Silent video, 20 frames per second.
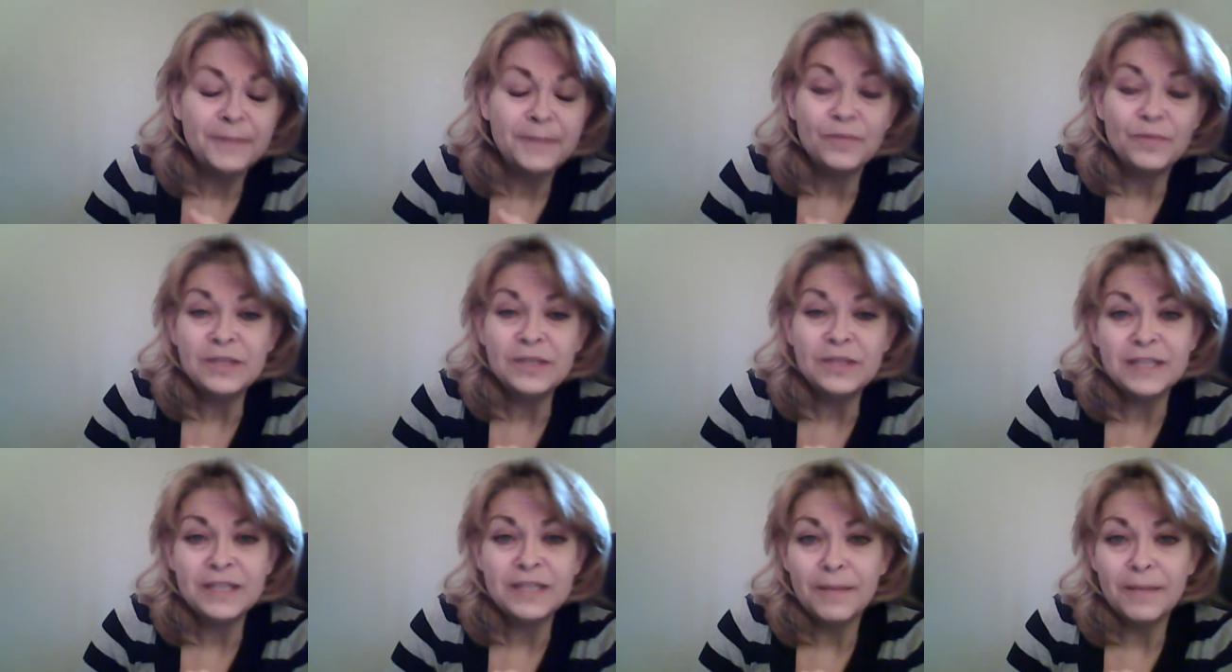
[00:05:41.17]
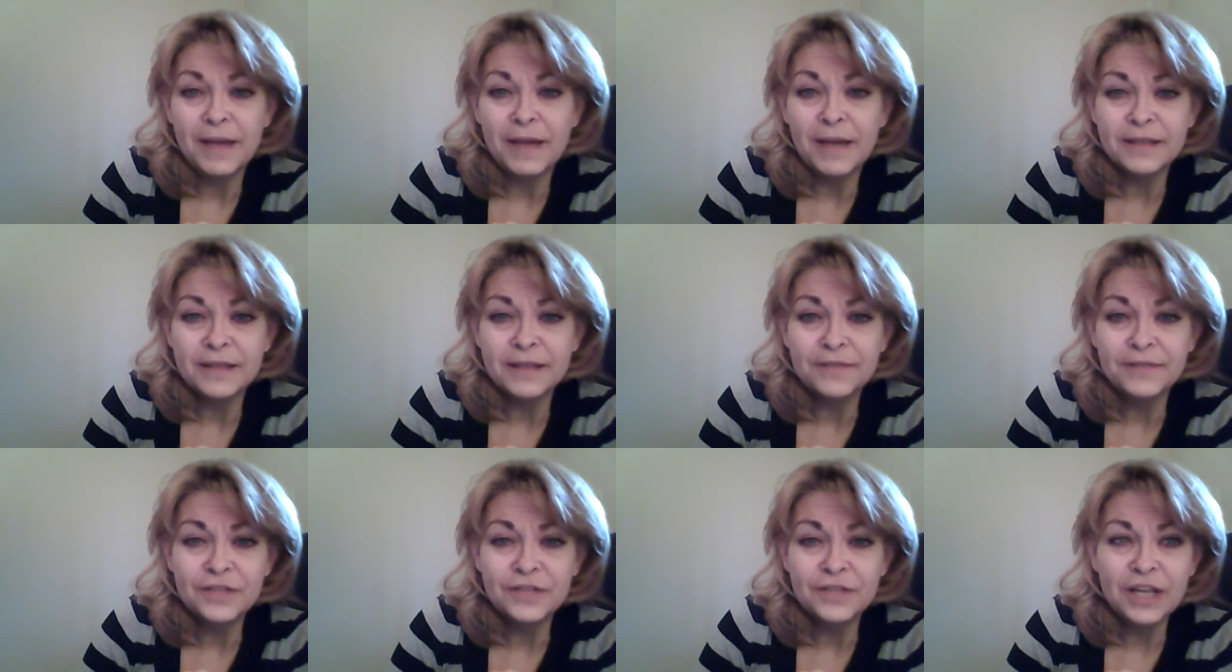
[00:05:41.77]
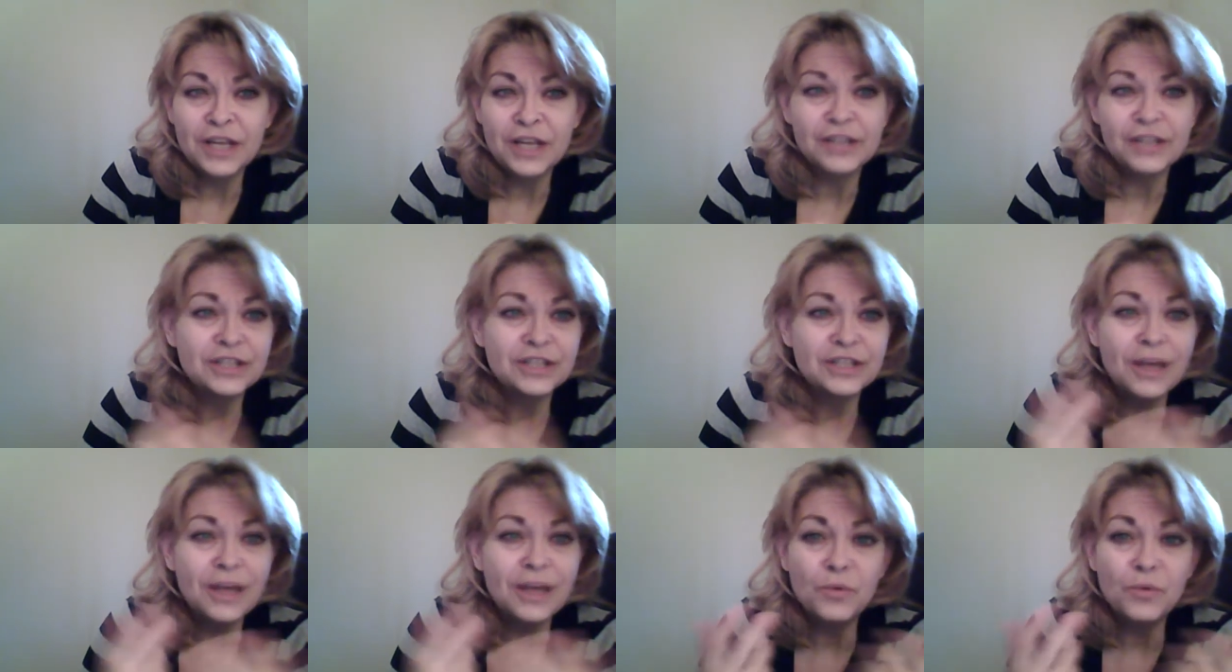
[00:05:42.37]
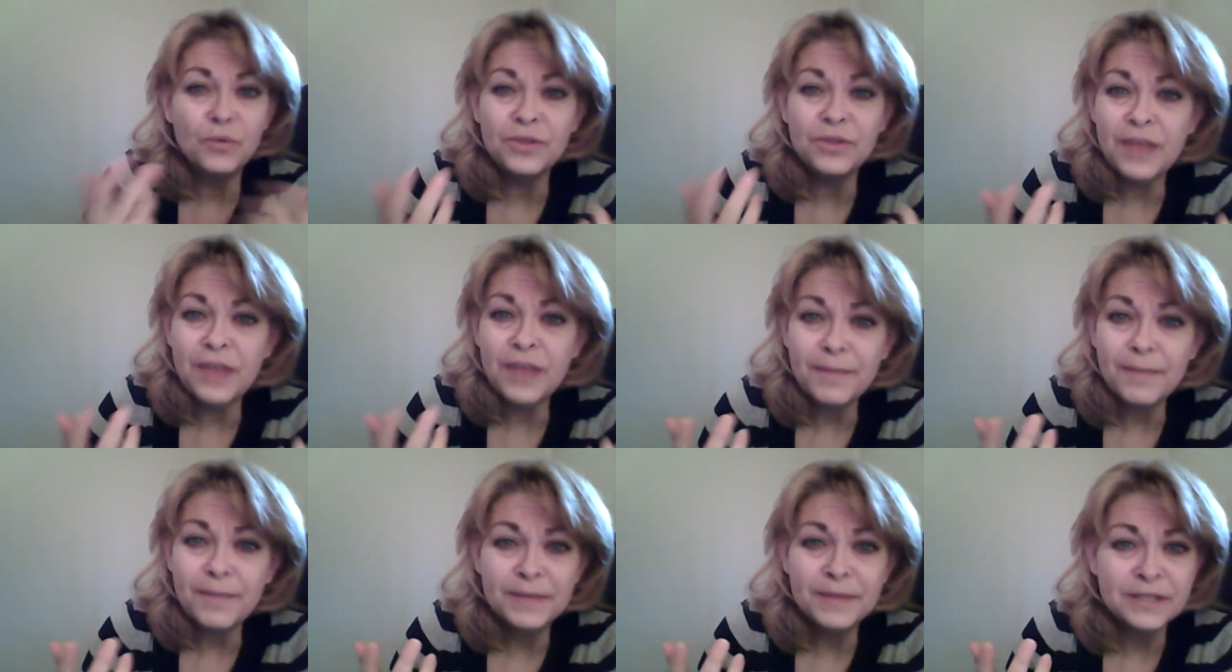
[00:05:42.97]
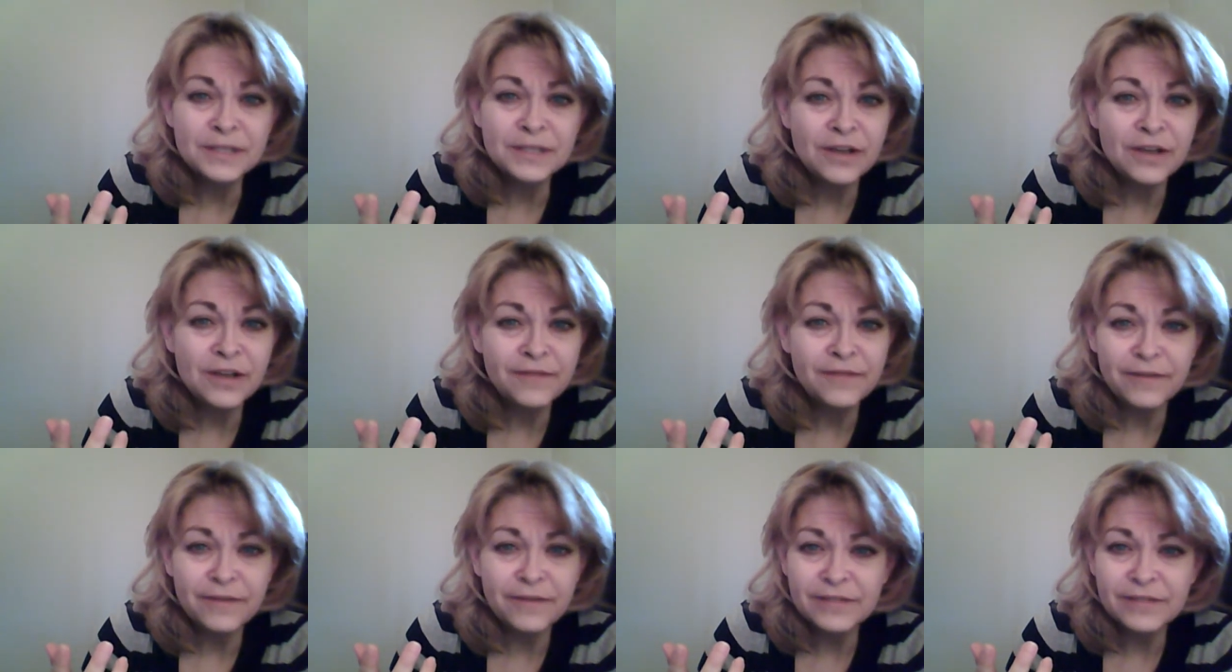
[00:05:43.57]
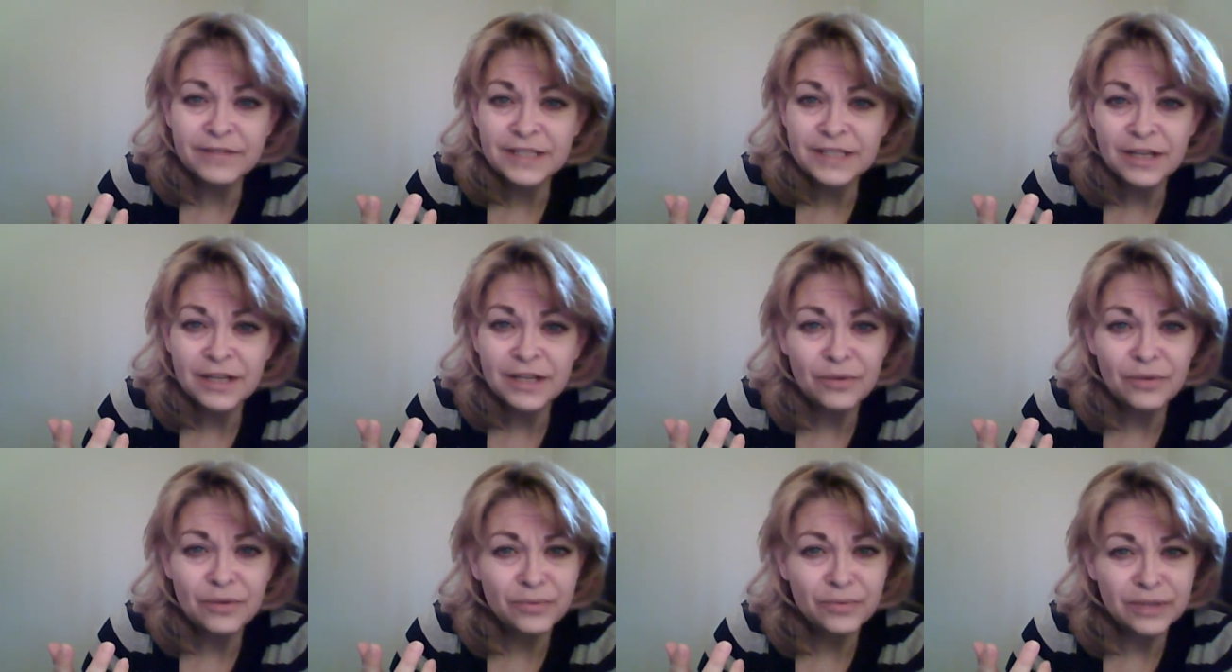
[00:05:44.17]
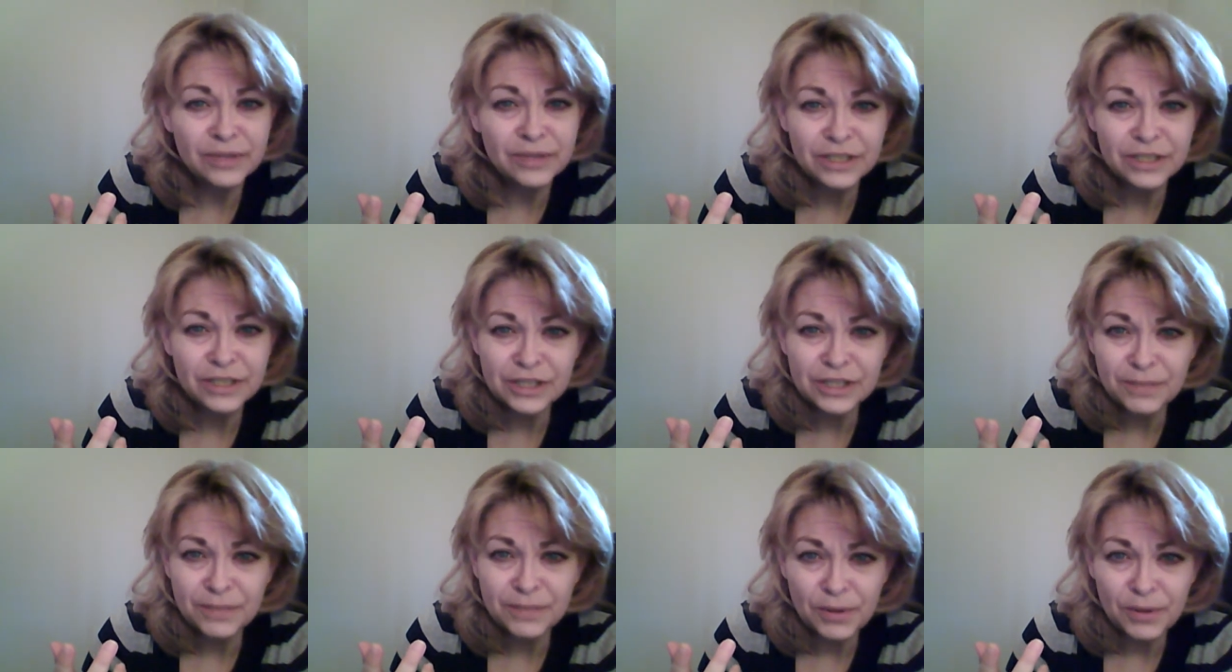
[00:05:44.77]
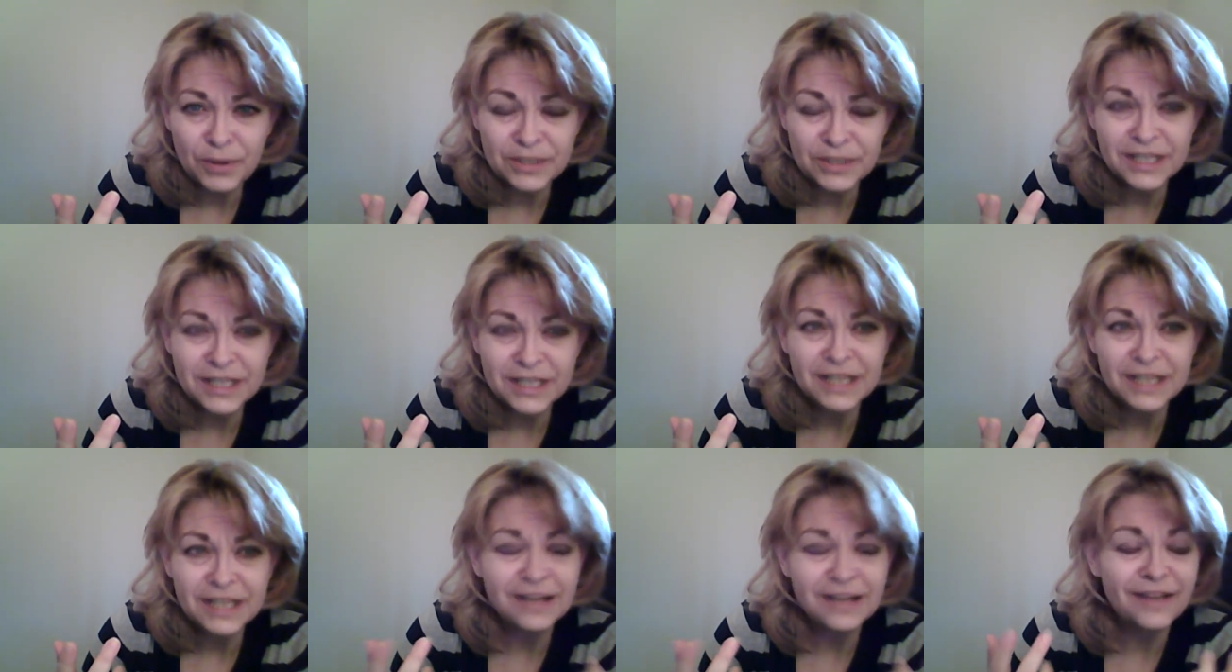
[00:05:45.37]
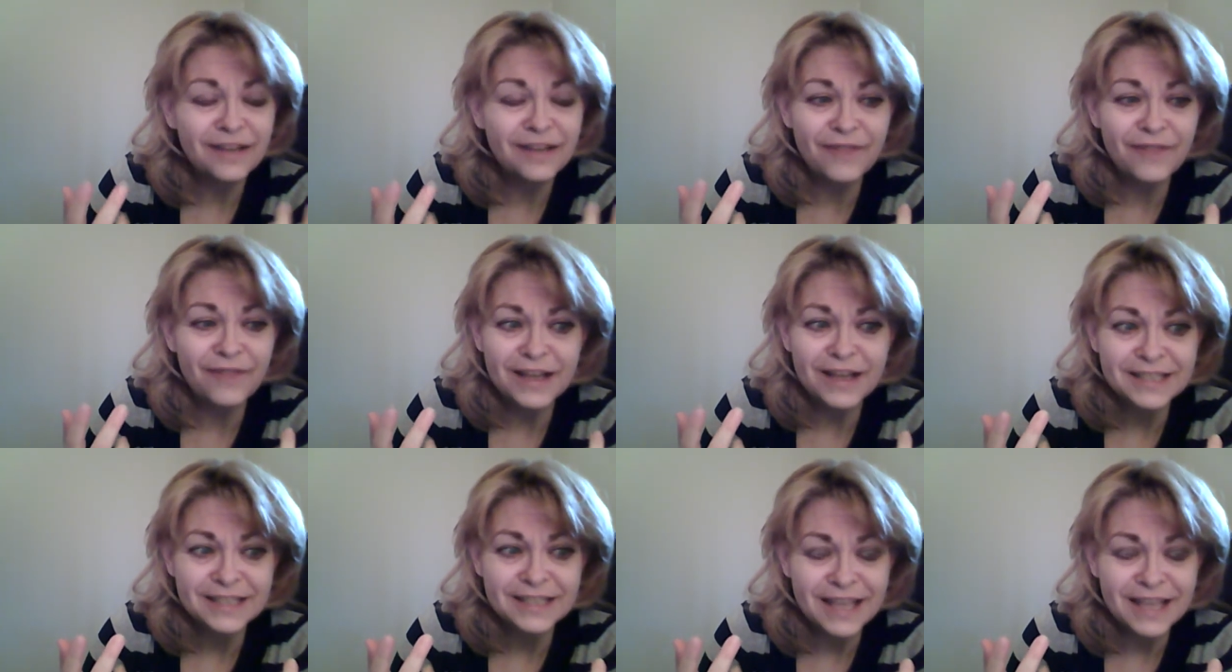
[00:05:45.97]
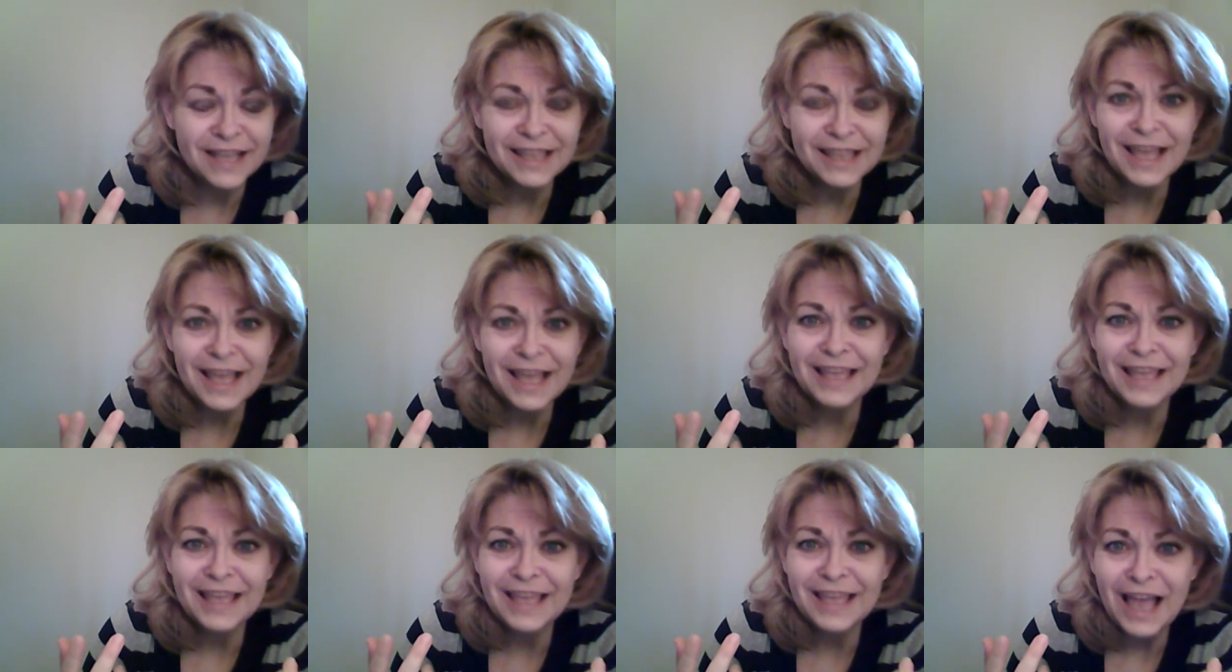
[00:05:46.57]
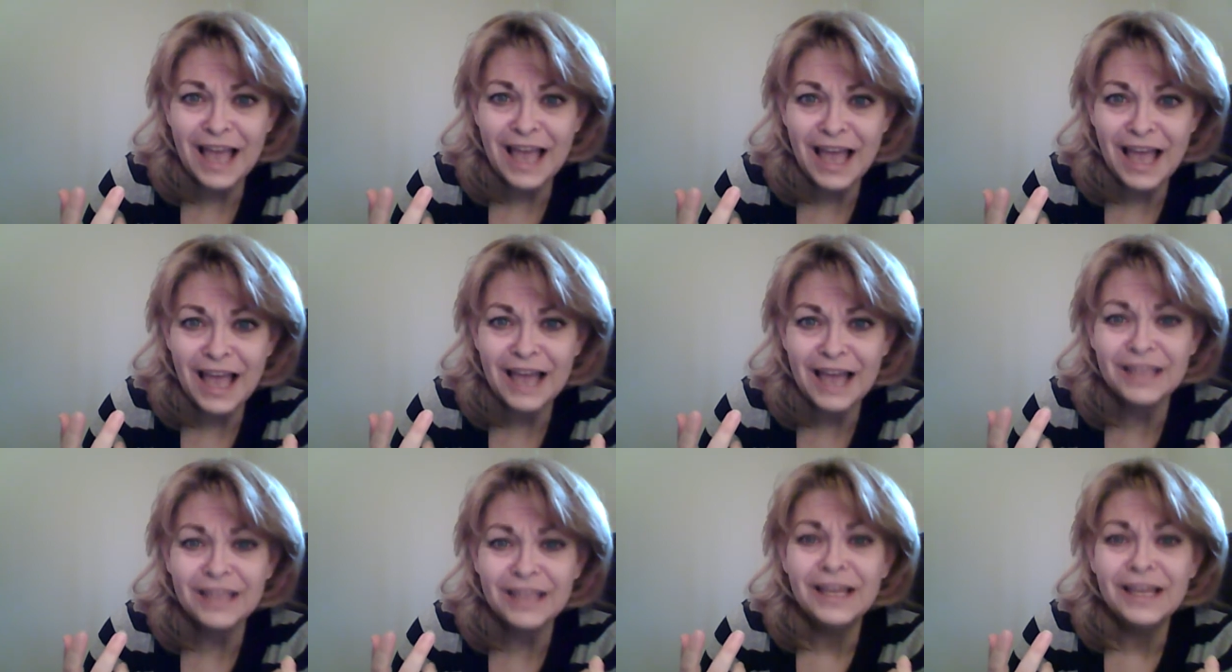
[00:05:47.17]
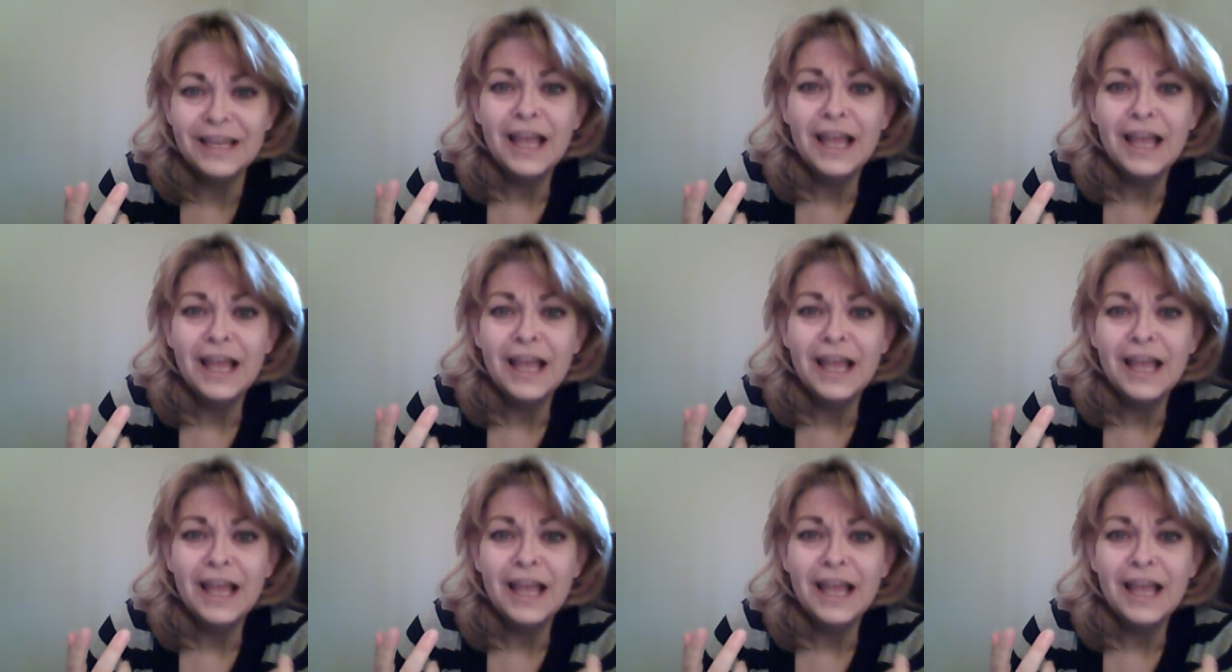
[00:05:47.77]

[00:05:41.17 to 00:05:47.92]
we'd see a massive change. Now, will that piss off every single religious person if I say that? Yeah.